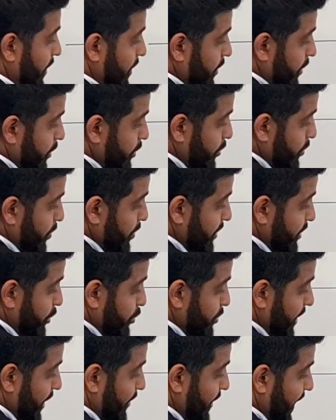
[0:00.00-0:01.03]
going to
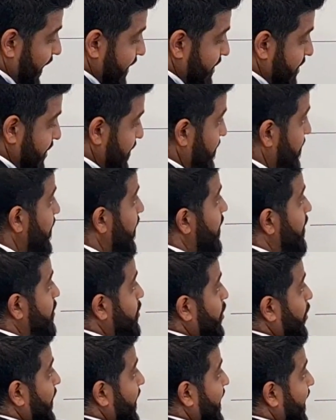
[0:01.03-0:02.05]
use our x's.
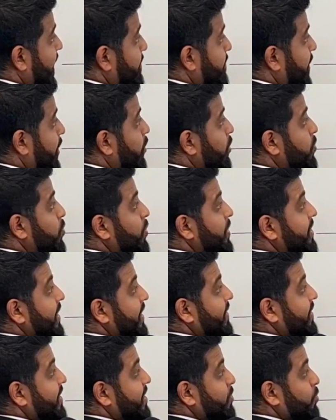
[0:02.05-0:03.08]
So again, because we
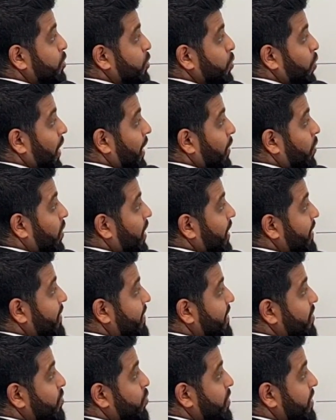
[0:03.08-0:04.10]
said this was y1,
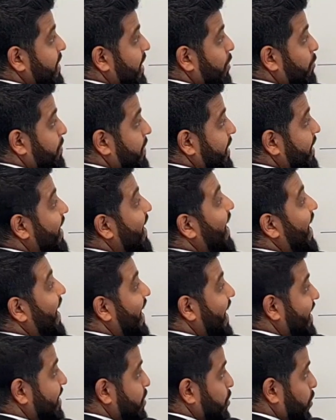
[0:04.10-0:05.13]
this would now be
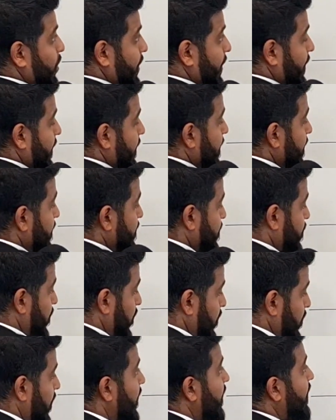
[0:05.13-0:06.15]
x1.
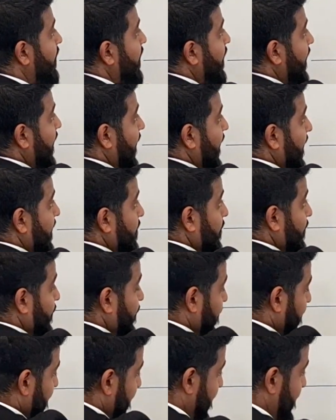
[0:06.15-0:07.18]
So
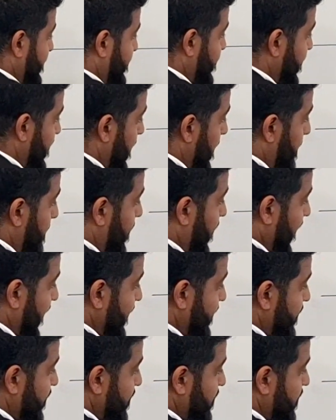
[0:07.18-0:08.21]
5
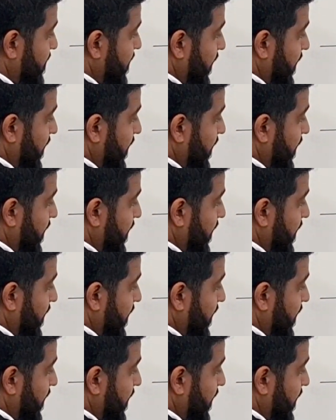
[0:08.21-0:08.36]
minus